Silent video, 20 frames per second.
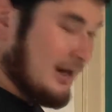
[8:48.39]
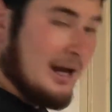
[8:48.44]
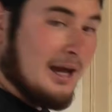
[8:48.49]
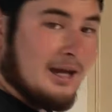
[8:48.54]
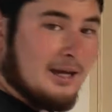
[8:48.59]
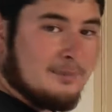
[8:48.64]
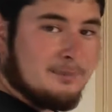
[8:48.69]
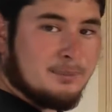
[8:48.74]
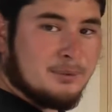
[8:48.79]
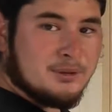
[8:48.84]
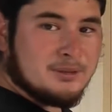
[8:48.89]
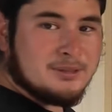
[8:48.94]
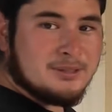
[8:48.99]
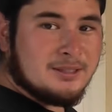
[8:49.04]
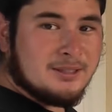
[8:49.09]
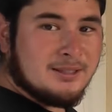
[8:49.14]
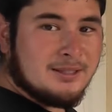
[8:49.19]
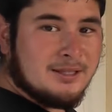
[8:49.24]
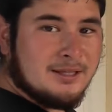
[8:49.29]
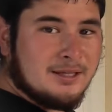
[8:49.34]
I
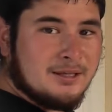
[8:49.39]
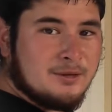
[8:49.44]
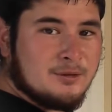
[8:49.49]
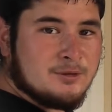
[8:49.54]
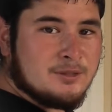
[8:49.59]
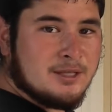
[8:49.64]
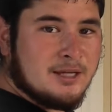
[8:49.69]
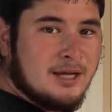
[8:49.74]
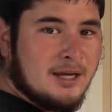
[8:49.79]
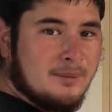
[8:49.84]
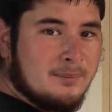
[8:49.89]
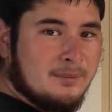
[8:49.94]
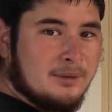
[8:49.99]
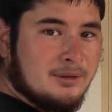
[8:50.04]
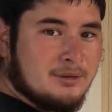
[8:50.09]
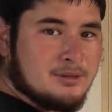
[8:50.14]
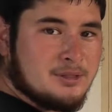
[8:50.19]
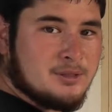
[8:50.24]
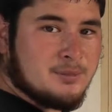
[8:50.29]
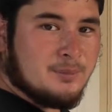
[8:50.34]
personally like using hot
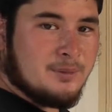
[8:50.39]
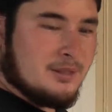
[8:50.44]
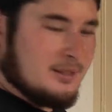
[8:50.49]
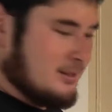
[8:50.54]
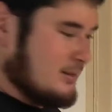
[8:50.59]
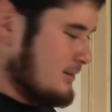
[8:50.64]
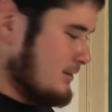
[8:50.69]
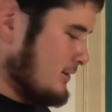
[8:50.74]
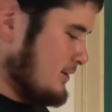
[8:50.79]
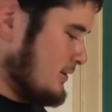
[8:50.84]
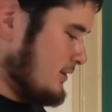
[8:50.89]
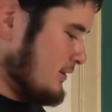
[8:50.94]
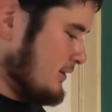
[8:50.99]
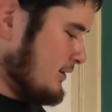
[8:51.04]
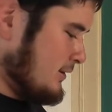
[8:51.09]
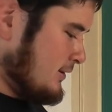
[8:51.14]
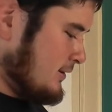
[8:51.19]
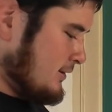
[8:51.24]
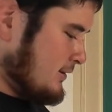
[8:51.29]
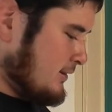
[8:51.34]
melt just because it's
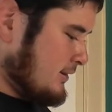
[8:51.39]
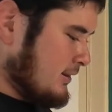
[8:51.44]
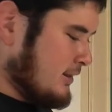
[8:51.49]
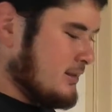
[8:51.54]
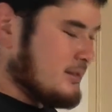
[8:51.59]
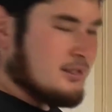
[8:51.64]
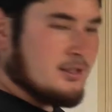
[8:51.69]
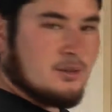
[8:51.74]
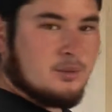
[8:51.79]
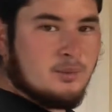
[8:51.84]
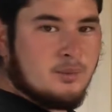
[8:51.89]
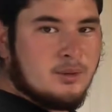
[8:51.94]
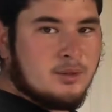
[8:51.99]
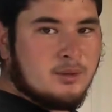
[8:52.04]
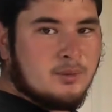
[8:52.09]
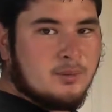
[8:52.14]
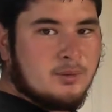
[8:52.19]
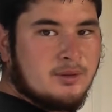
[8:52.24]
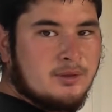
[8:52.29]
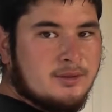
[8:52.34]
easy to
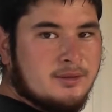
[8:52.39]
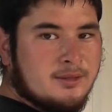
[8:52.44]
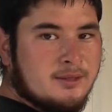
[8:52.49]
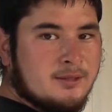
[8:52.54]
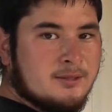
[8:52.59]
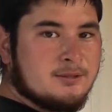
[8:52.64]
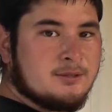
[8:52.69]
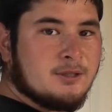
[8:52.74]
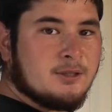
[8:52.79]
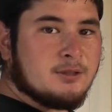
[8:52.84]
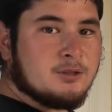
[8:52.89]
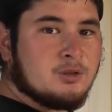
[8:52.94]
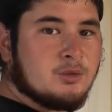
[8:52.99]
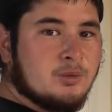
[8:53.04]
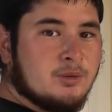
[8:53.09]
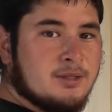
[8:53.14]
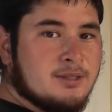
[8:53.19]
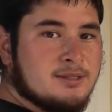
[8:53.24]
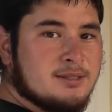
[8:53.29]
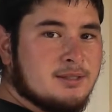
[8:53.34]
work with and it's also
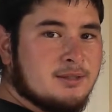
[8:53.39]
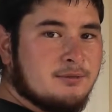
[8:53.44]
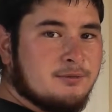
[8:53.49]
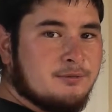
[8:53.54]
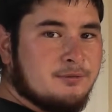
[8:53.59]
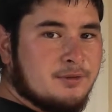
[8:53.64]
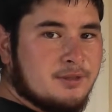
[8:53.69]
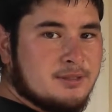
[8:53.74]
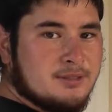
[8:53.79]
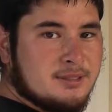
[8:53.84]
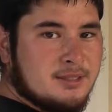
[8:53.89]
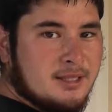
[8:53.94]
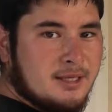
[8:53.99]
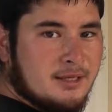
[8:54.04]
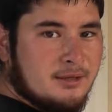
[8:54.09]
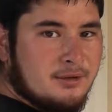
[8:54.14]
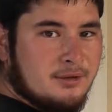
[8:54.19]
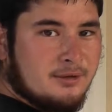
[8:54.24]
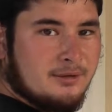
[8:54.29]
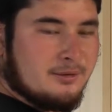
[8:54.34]
easy to fix
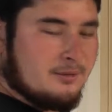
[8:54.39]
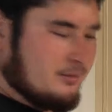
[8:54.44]
later.